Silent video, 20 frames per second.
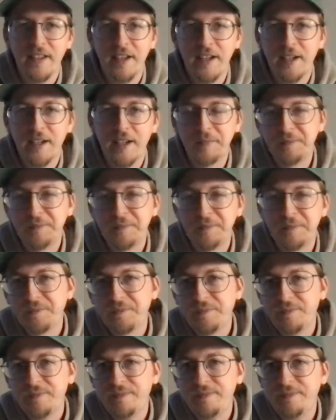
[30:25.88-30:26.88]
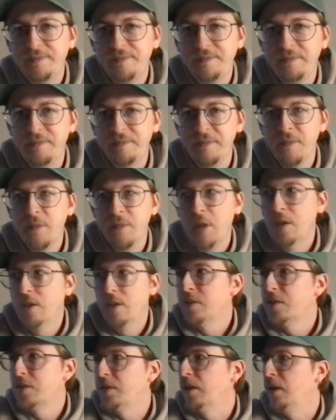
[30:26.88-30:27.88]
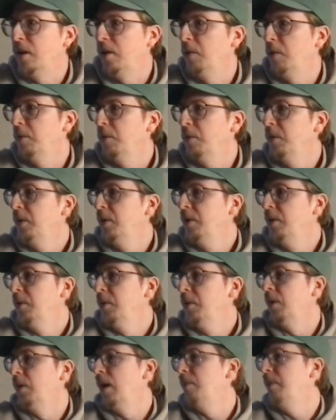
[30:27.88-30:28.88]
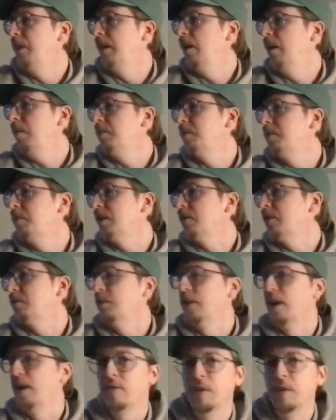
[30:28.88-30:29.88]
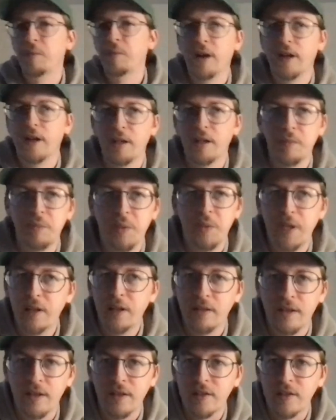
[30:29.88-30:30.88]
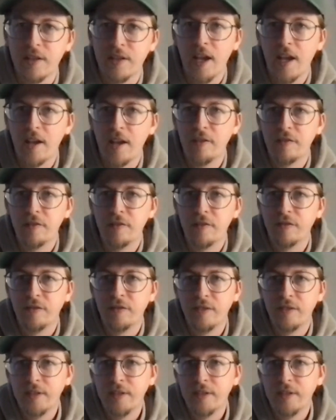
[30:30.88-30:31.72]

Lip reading: Yeah. So, but I mean, I'm obsessed with everybody. Peter DeSev